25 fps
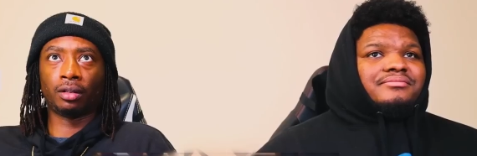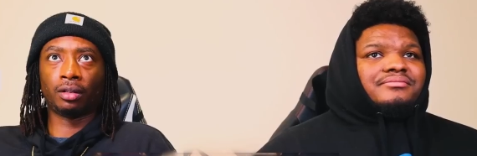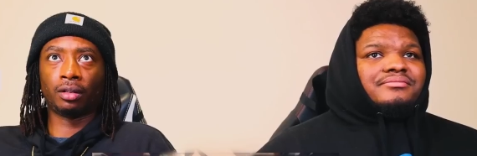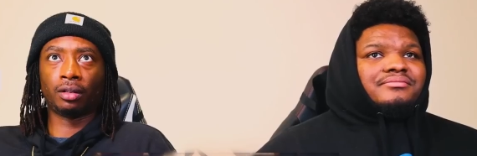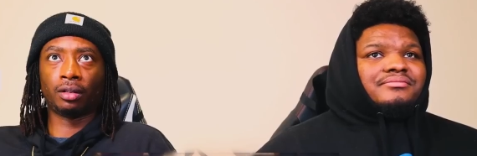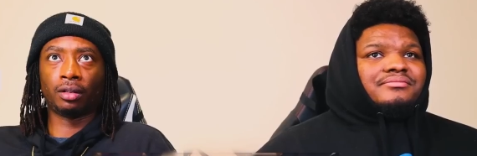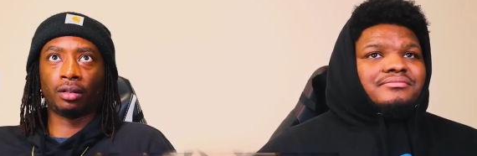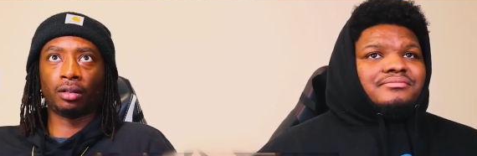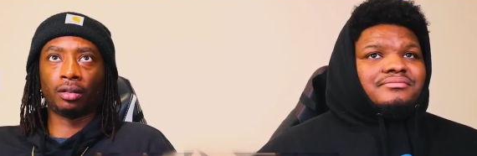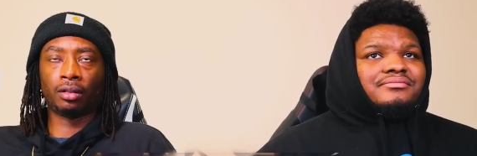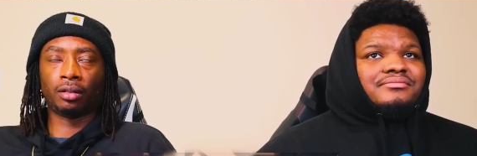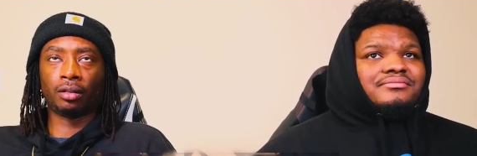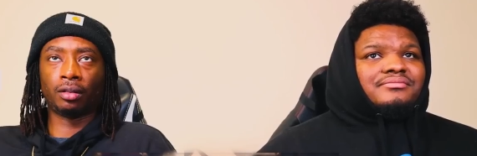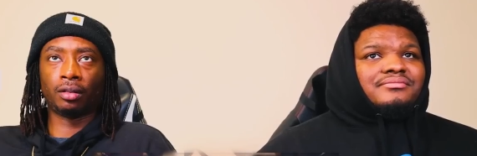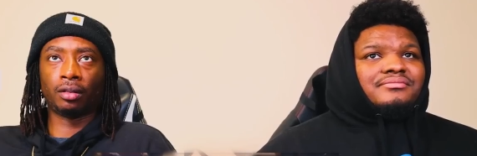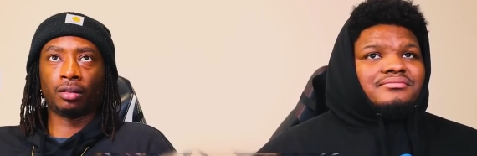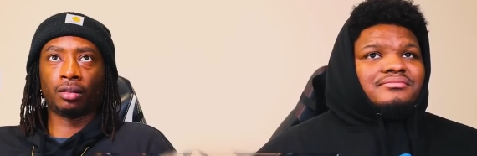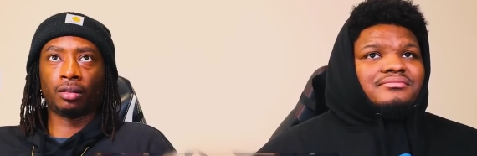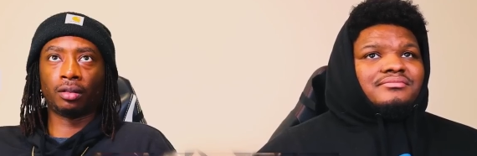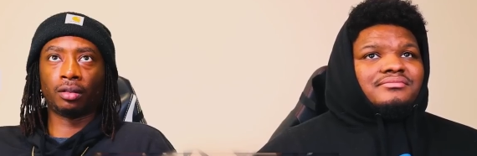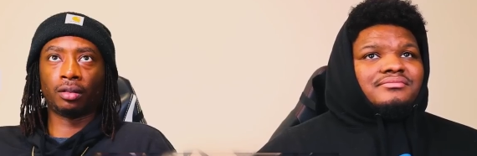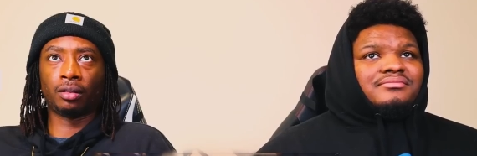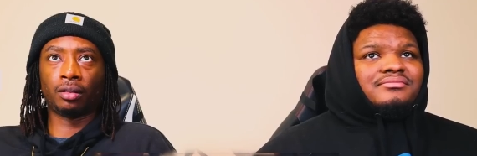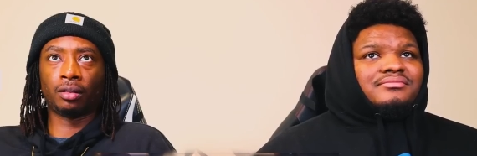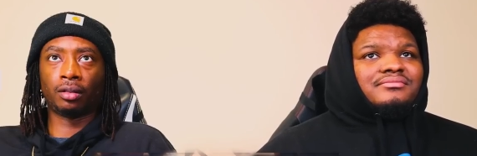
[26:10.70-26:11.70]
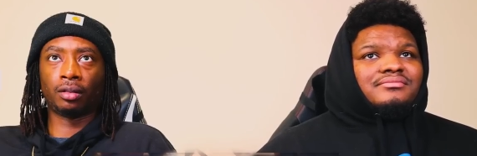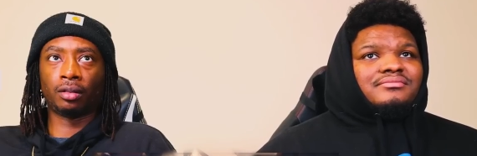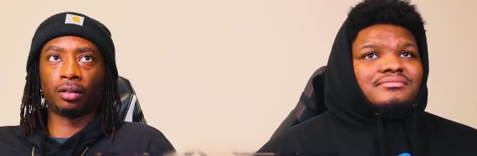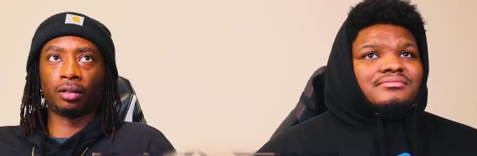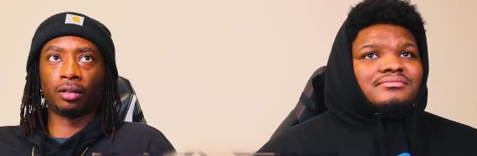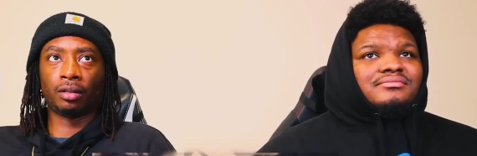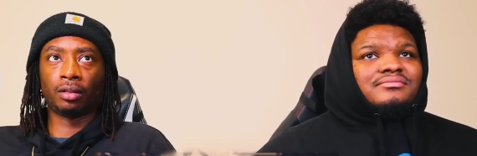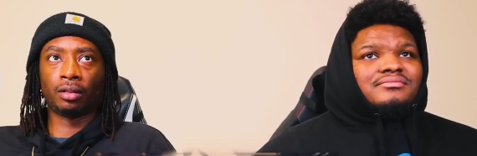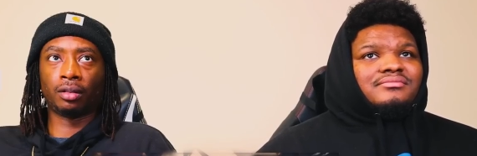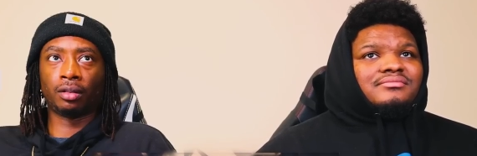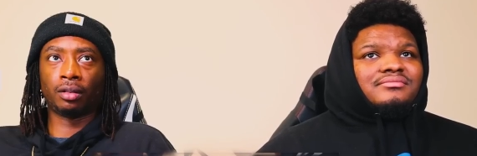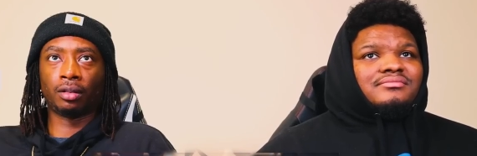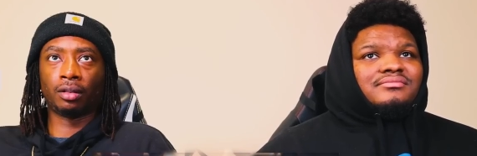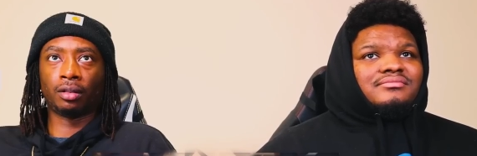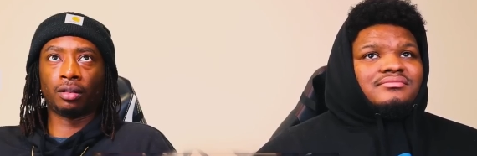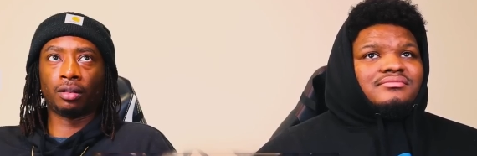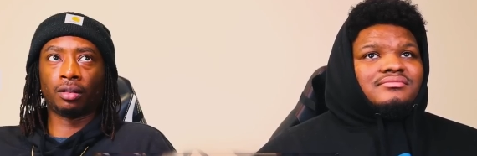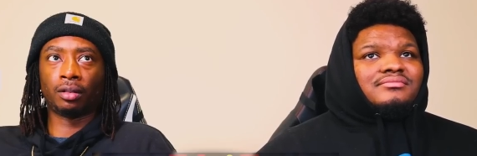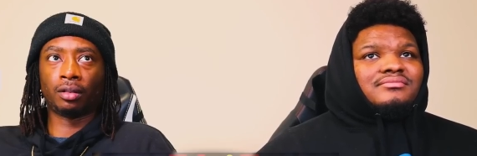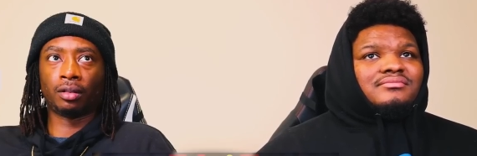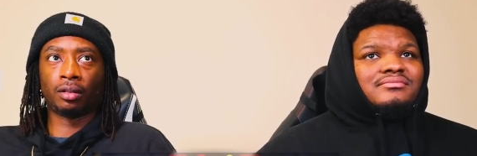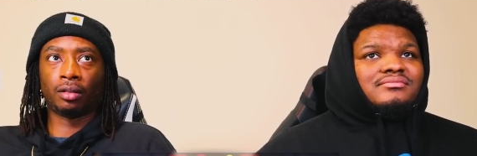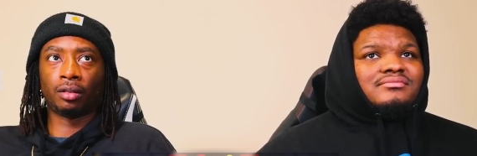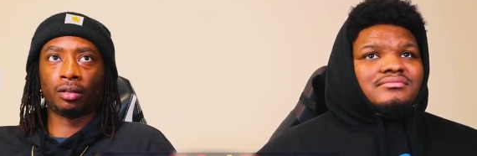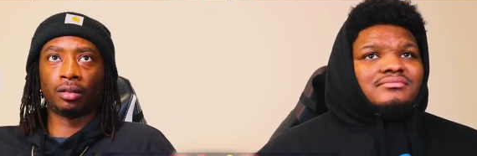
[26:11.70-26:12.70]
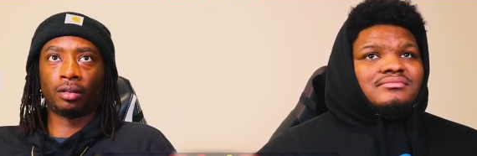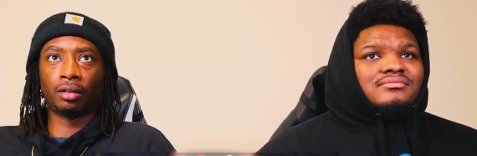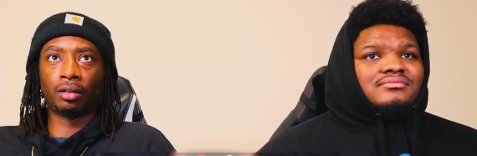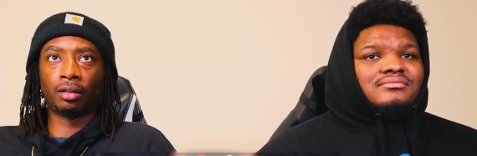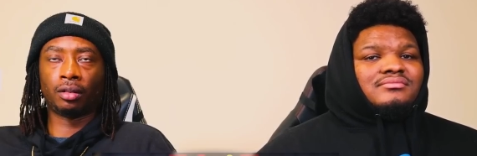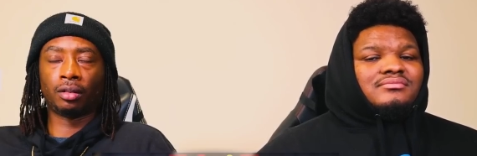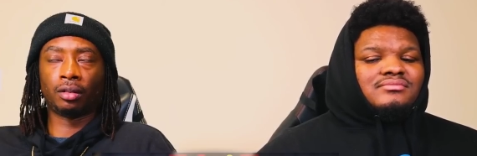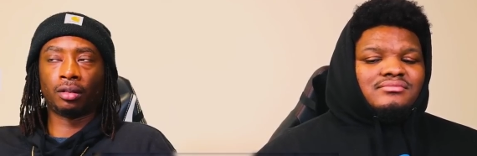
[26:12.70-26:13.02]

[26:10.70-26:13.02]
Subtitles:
[no speech]